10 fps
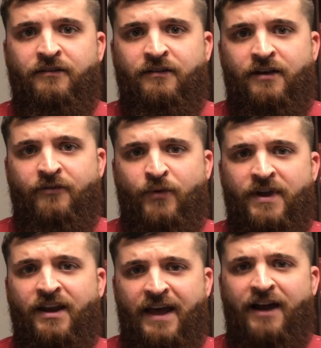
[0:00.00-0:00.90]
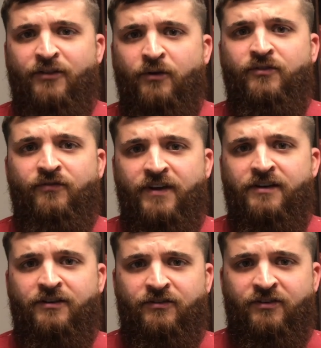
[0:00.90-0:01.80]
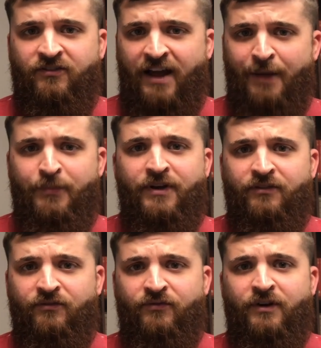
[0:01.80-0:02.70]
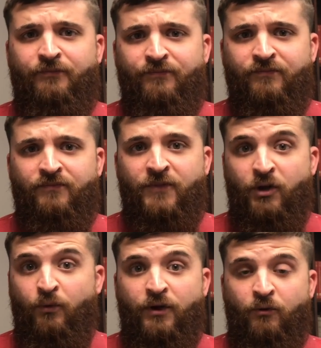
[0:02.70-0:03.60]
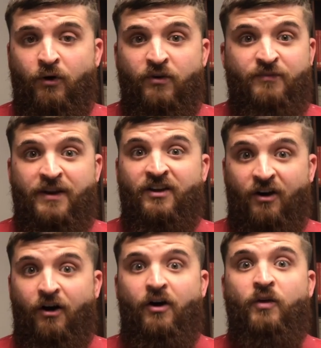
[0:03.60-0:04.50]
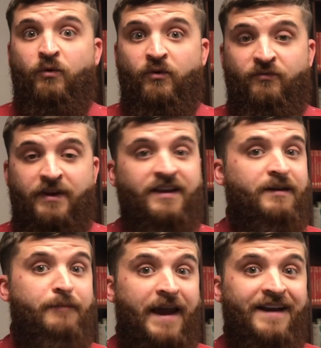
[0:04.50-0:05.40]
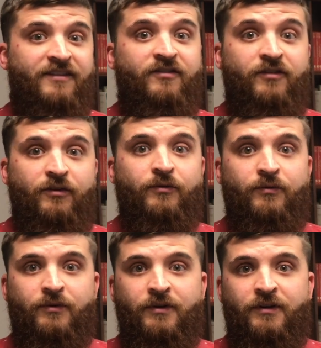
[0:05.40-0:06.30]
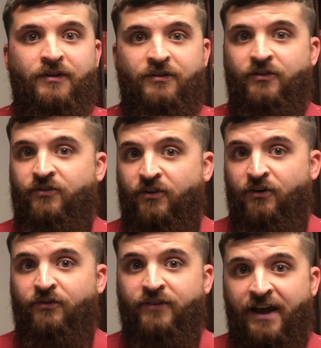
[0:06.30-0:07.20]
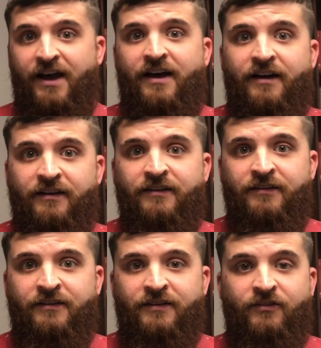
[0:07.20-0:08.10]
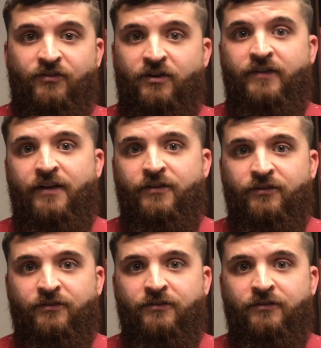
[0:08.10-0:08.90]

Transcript: Have we allowed those fears to stop us from doing what we've been called, what we've been commanded to do, to serve God and serve others?